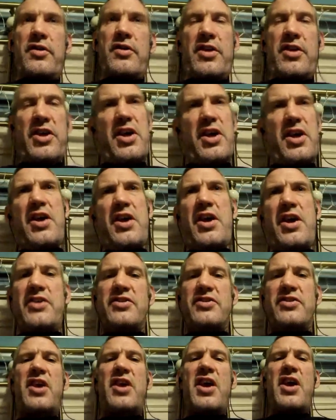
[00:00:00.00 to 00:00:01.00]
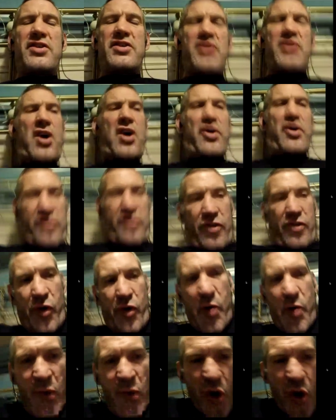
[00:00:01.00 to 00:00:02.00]
it's hard to
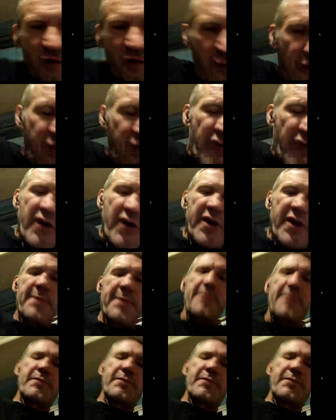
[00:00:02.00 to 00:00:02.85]
do them goofy-footed.